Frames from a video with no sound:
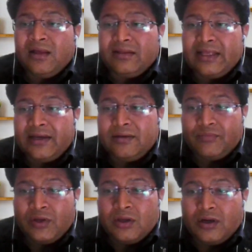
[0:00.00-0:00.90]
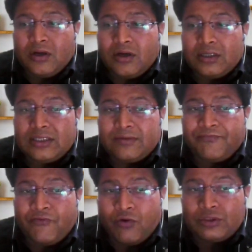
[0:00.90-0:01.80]
Then uh, the
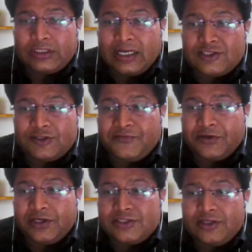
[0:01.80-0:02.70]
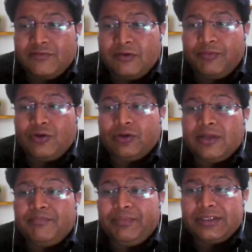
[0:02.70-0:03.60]
fourth classification will be on the
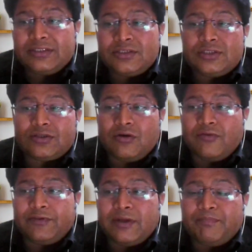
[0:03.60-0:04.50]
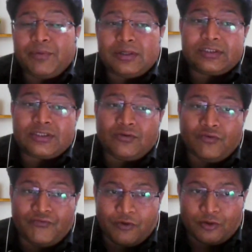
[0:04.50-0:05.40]
basis of the person who
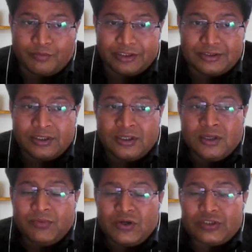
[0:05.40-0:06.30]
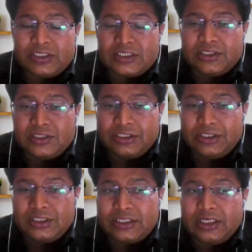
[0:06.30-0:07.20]
formed it. Because section 3
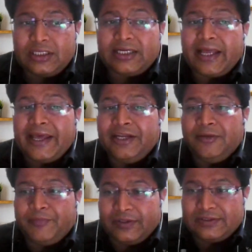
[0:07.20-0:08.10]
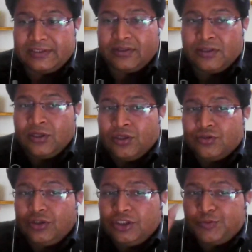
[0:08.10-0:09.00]
is saying that any person.
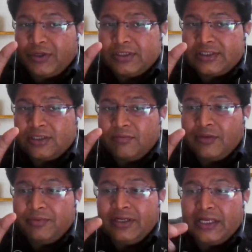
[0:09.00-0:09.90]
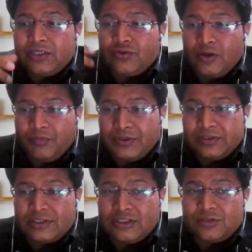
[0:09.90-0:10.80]
So this person may be natural
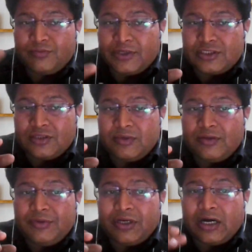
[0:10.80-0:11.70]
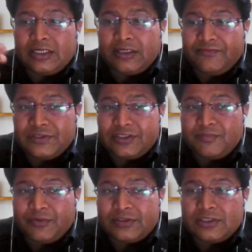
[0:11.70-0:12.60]
person, this person may be artificial
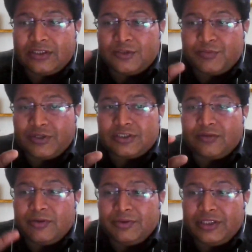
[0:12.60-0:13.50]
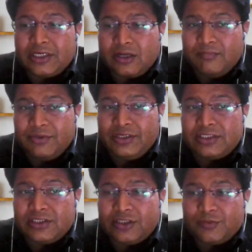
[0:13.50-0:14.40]
person, this person may be their
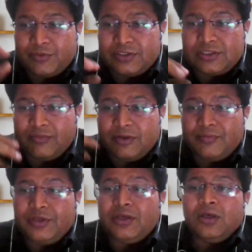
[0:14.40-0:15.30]
combination, this person may be,